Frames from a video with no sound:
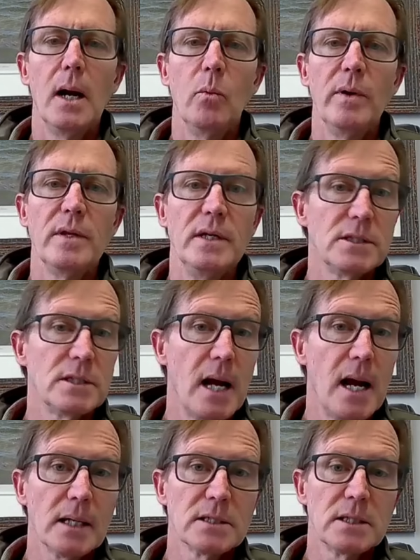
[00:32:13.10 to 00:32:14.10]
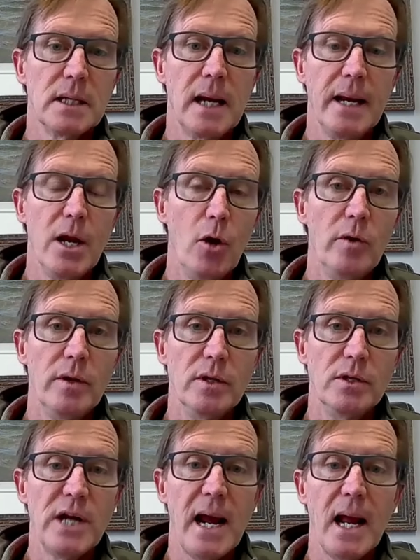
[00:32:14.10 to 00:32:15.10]
with these stocks. And I know that
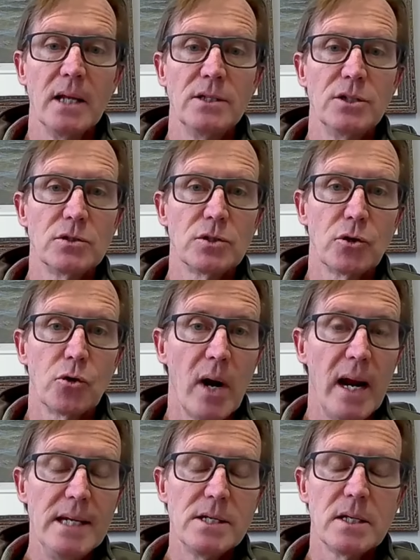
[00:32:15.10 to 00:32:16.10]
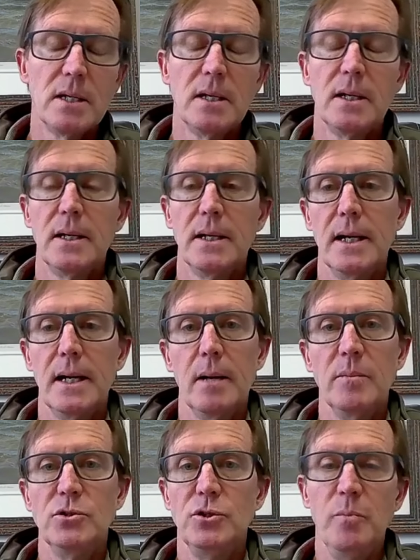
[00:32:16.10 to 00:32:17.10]
the challenges are great.
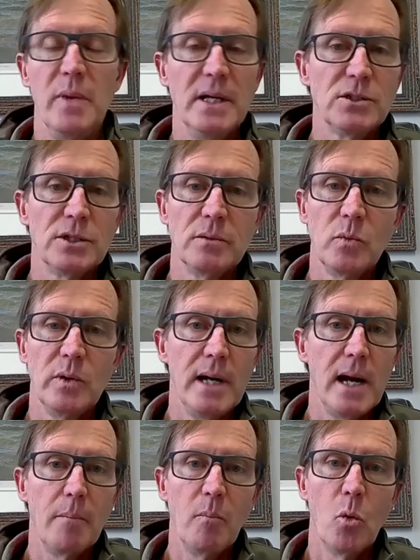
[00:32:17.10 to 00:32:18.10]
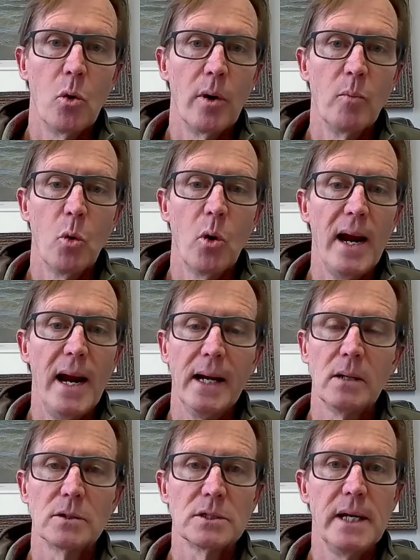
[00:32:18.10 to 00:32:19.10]
As you mentioned, we got more and more
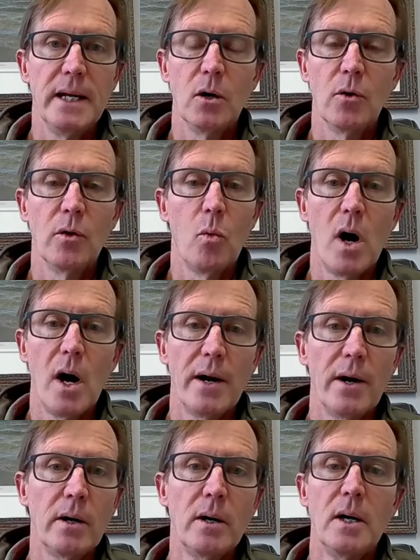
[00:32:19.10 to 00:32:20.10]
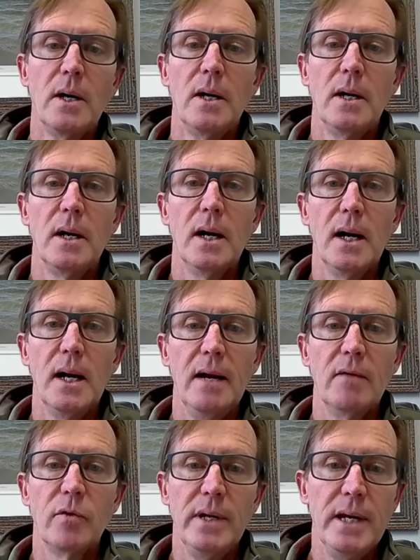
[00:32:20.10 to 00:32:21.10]
anglers getting on the water
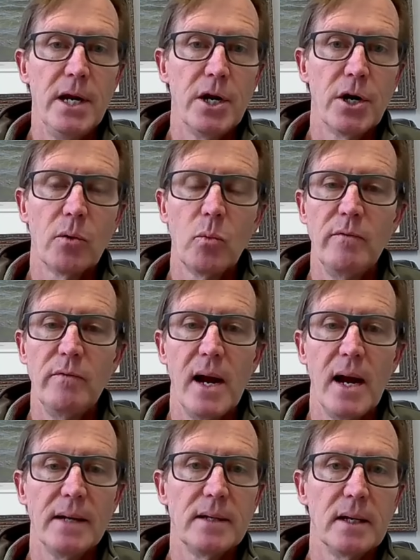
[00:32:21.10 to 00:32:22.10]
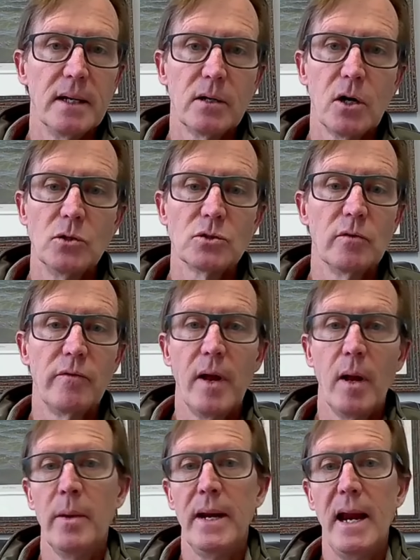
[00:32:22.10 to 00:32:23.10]
every year. We've got coastal
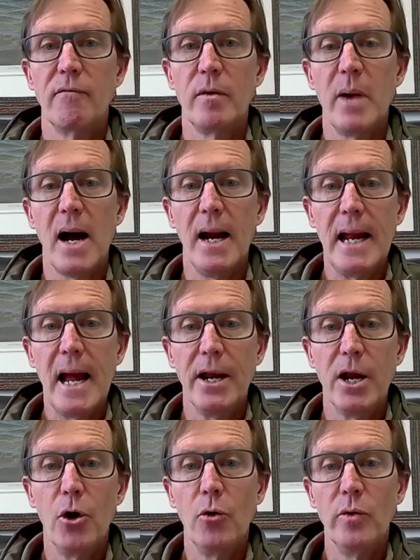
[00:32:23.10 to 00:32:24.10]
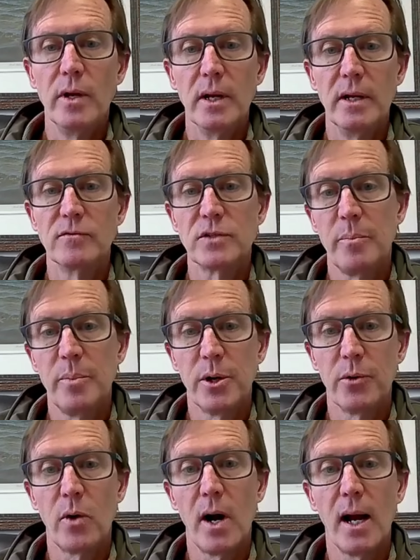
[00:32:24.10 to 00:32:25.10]
development. Everybody I know that lives up here
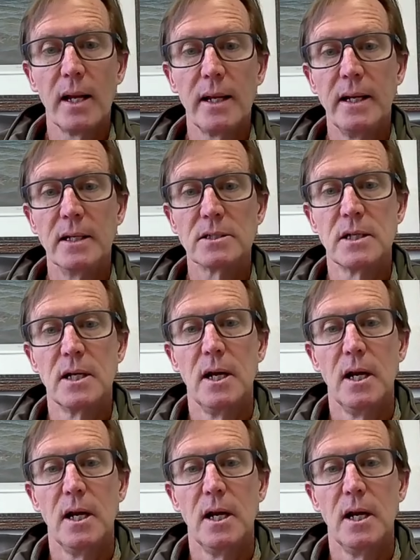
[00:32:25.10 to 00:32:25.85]
in Raleigh is